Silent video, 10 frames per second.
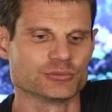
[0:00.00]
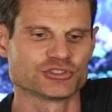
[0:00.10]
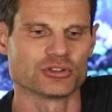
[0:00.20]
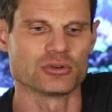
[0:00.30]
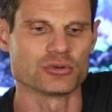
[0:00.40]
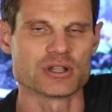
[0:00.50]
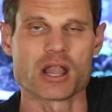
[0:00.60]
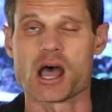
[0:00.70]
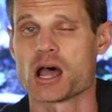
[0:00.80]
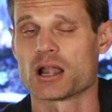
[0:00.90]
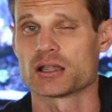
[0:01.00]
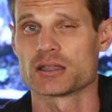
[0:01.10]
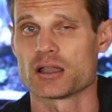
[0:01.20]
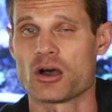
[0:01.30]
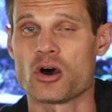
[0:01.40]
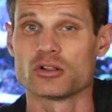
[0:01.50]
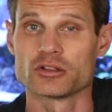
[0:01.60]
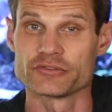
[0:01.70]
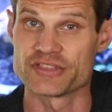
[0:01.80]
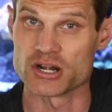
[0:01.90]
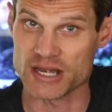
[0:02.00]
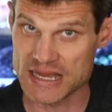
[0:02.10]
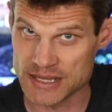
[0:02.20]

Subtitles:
So not all of their